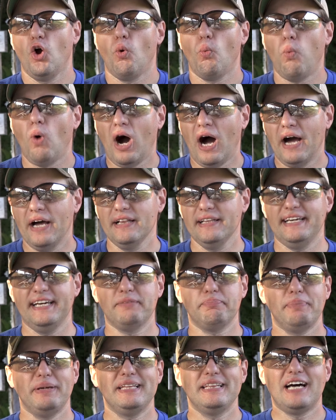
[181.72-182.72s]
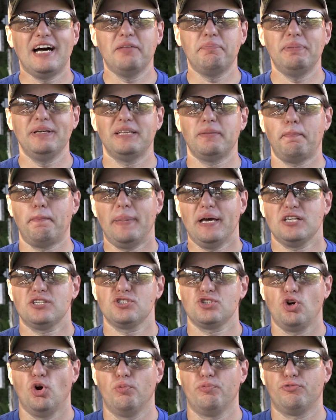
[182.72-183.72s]
While it may not be the best
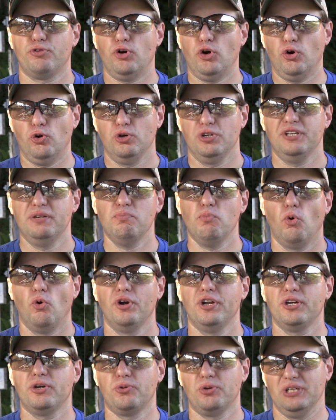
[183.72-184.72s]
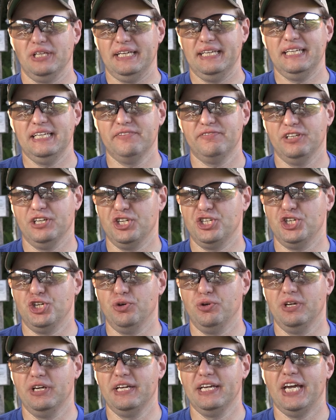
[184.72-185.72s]
scope for early morning or late evening
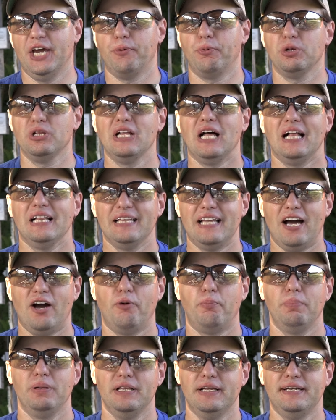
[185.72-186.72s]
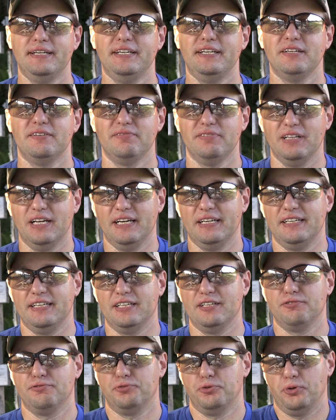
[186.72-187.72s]
shooting, it will allow plenty of light
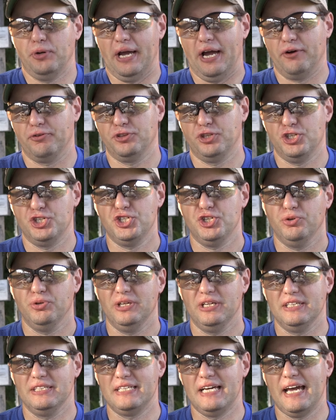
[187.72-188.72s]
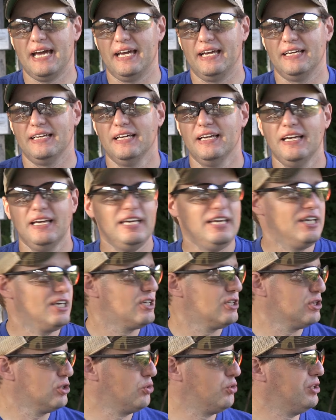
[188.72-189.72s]
in throughout the shooting day,
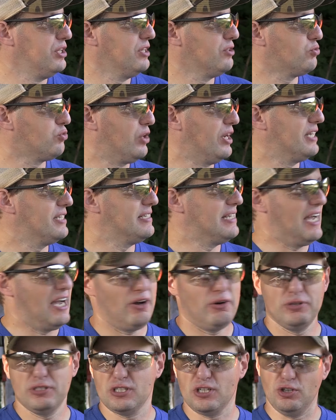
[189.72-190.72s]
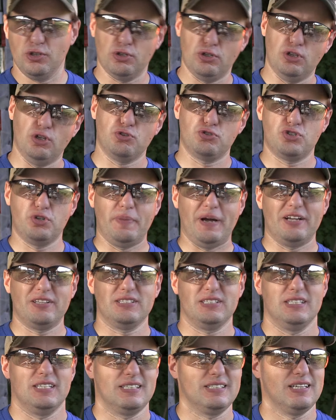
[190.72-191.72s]
including right now, it's cl close to
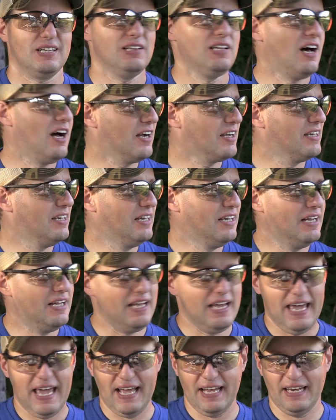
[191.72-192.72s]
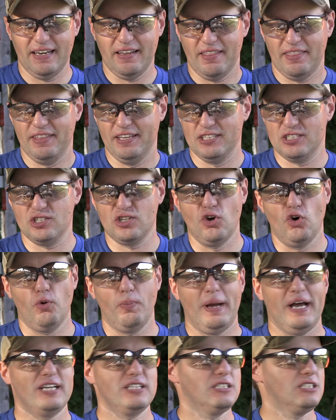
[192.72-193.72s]
about 6 o'clock, and this
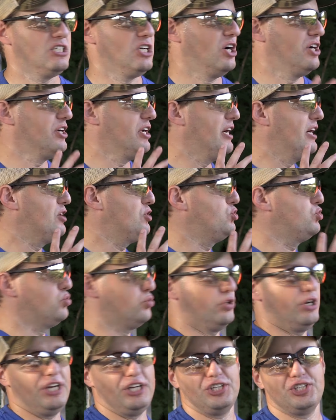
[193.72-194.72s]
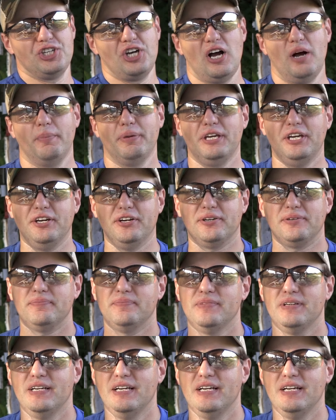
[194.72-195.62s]
scope has done a great job here.